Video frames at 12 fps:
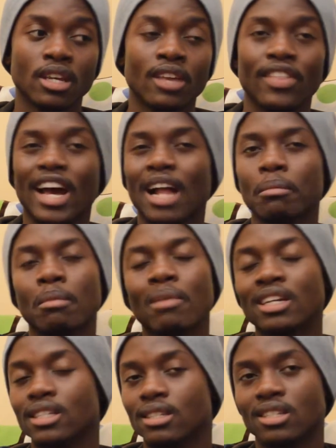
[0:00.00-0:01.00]
The album
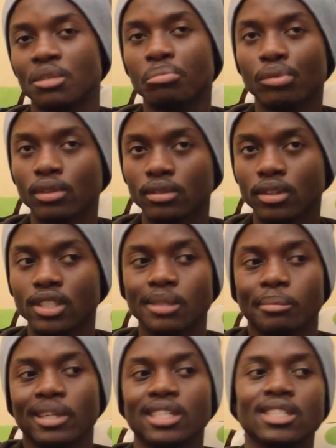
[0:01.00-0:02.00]
art is simple, it's
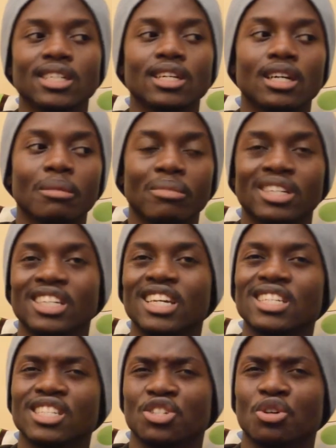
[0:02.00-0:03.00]
simplistic, but it
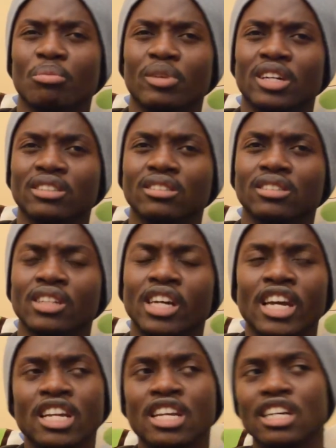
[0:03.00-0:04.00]
gets the job done.
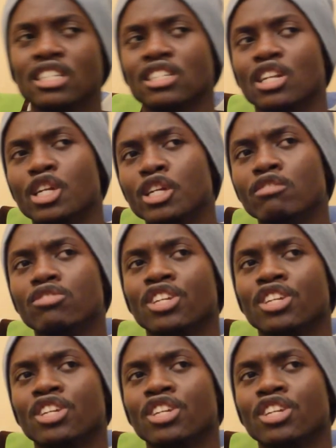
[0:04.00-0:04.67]
It has the leaves in